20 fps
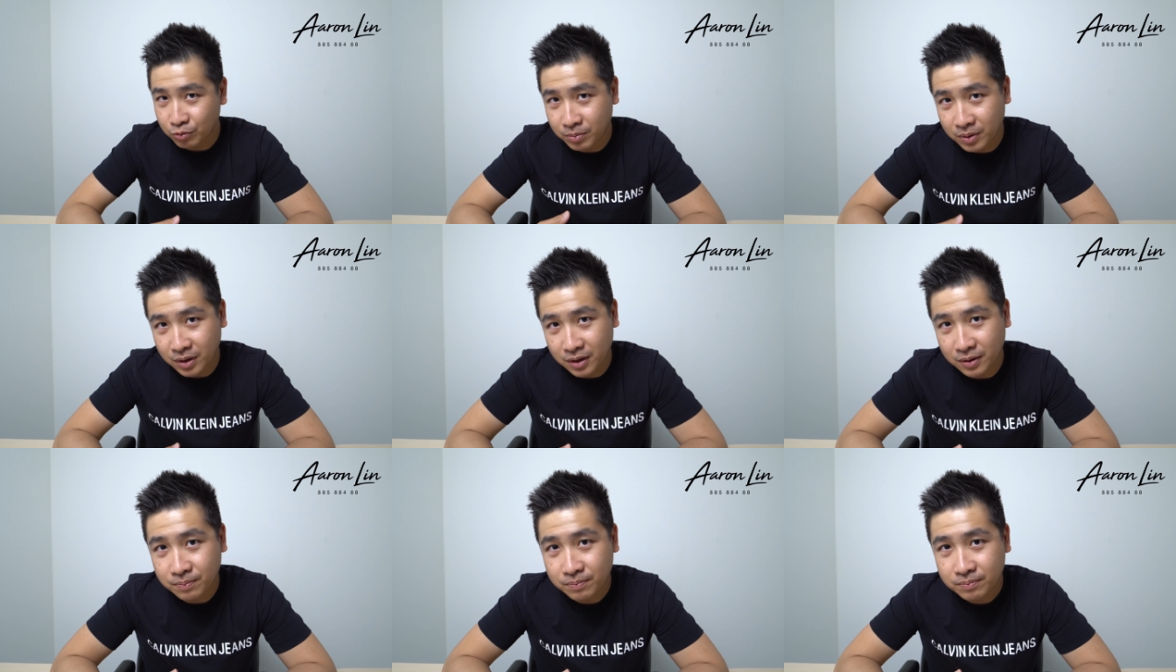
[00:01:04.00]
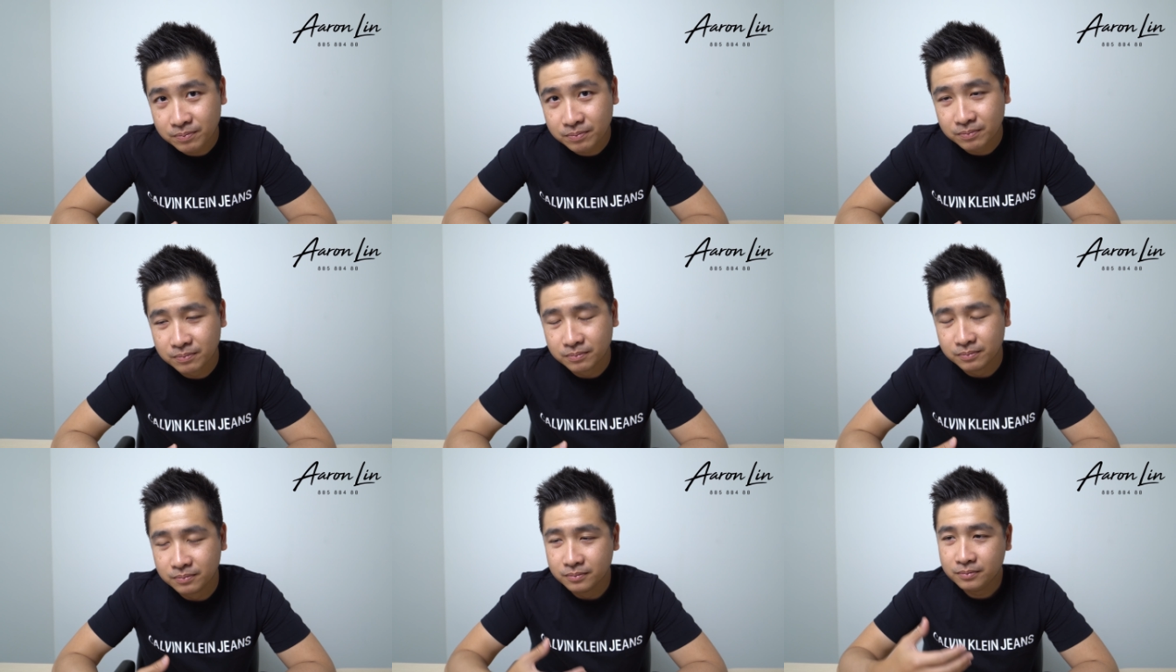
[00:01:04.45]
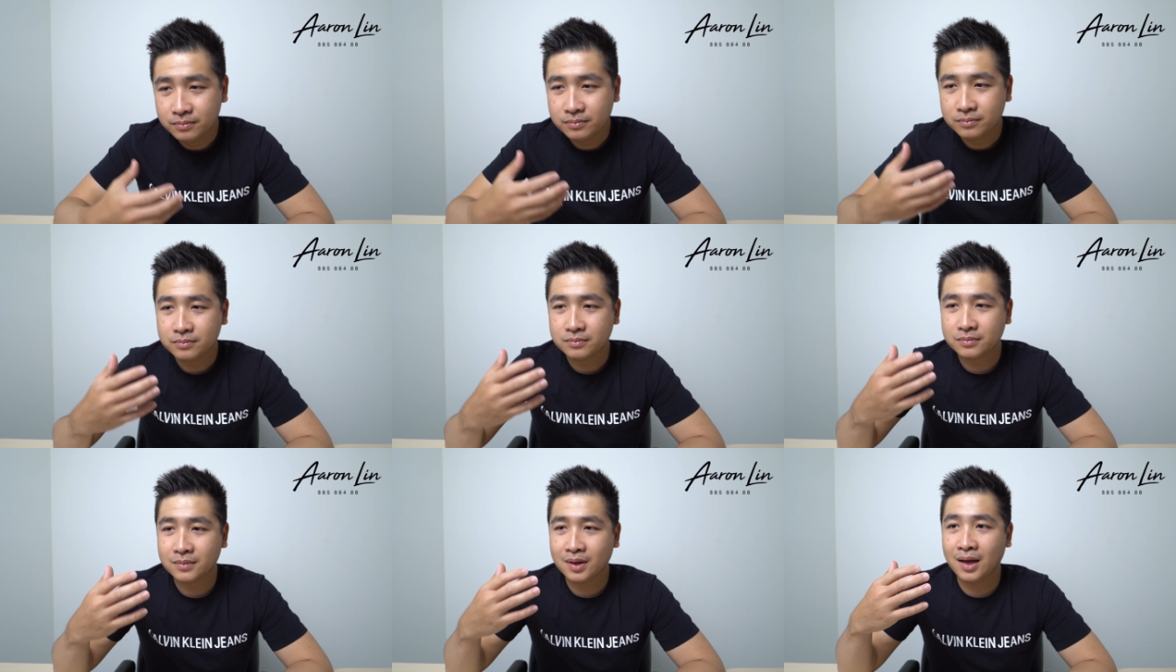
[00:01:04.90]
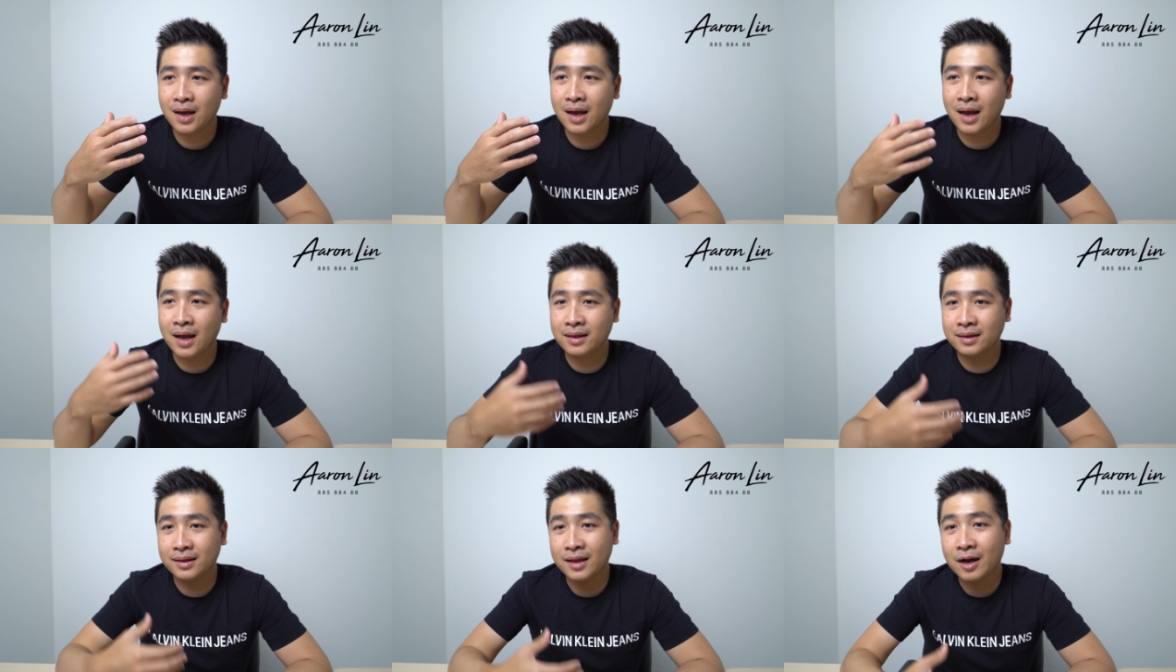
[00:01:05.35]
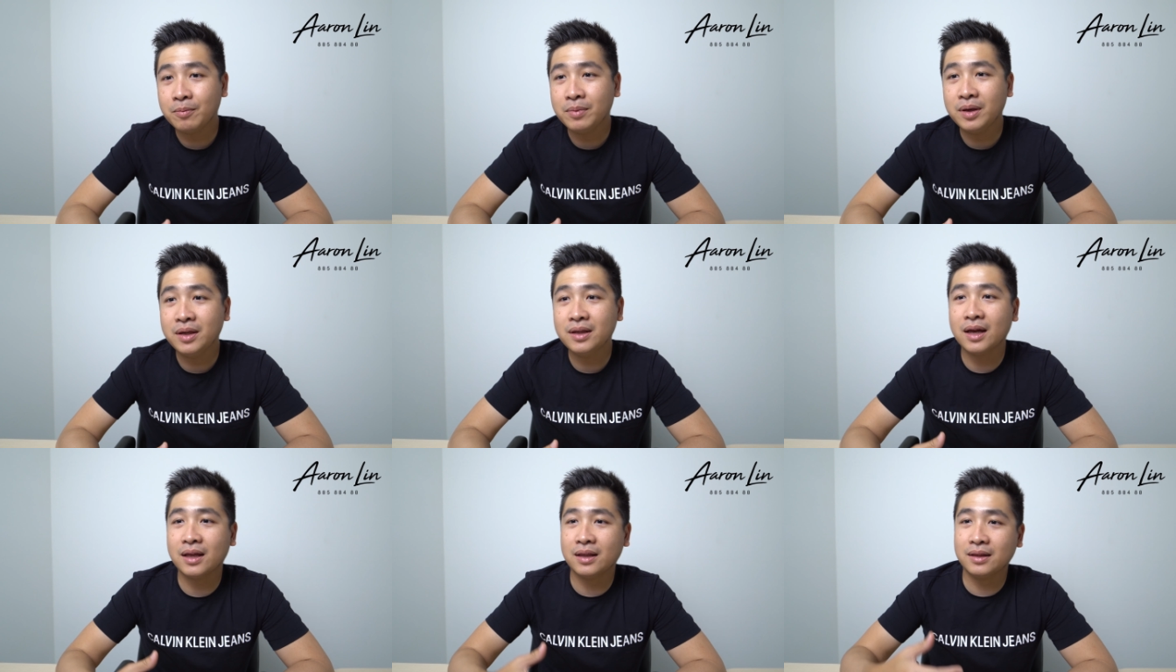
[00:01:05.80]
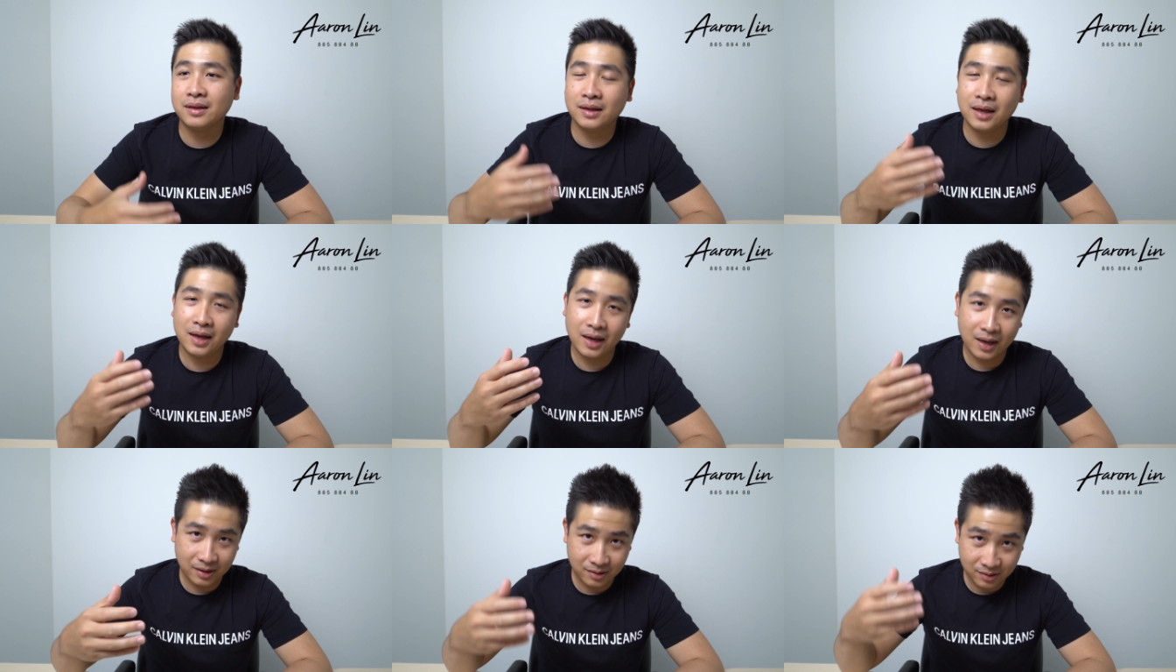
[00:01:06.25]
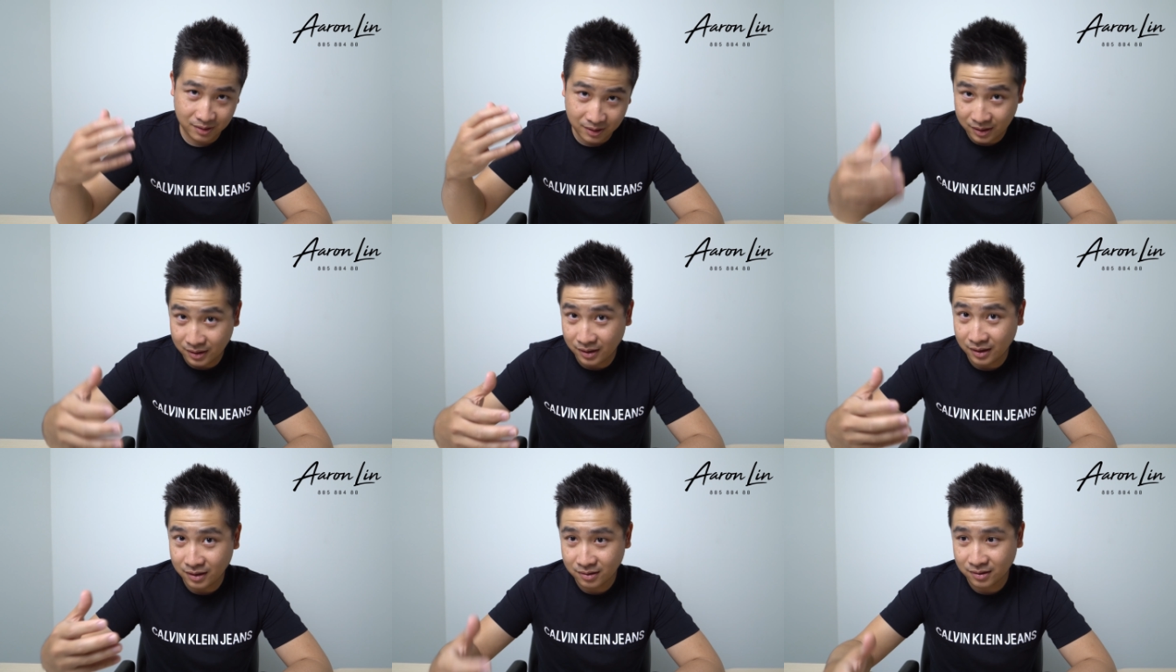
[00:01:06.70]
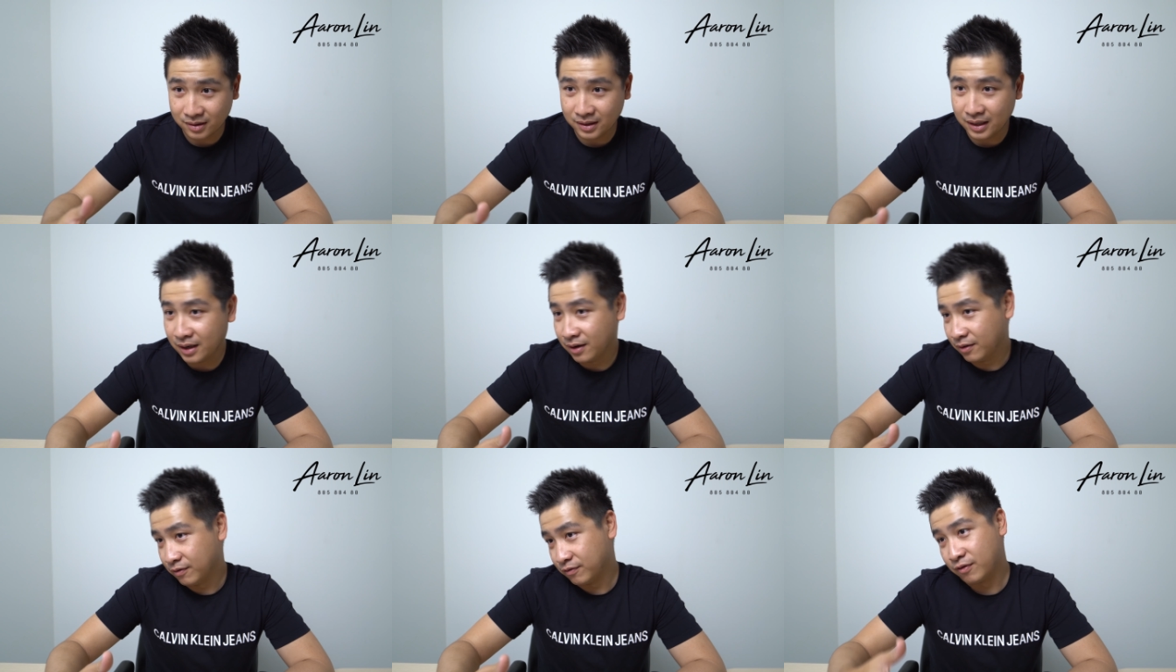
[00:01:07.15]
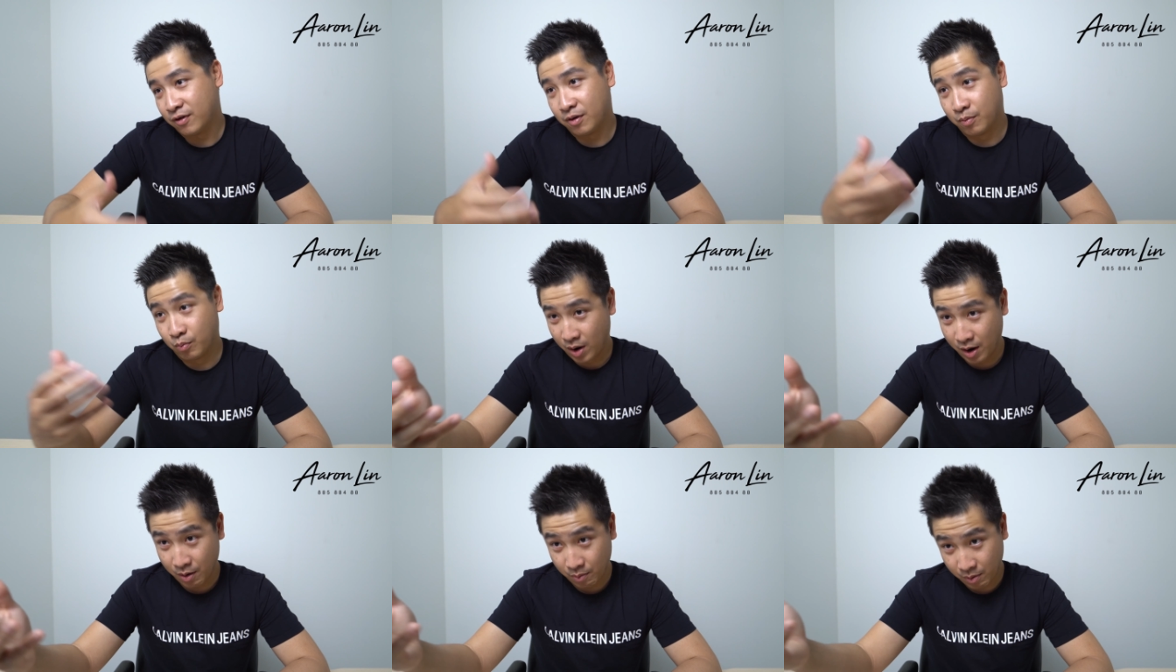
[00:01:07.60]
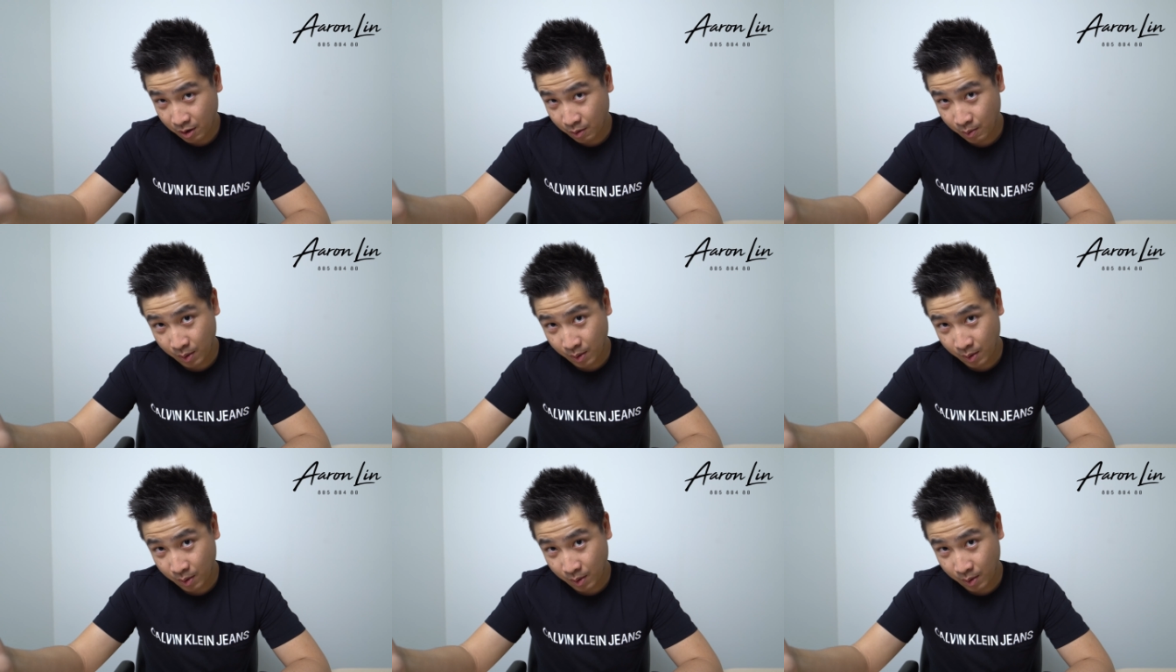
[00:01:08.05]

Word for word: me and tell me that they see this thing from where,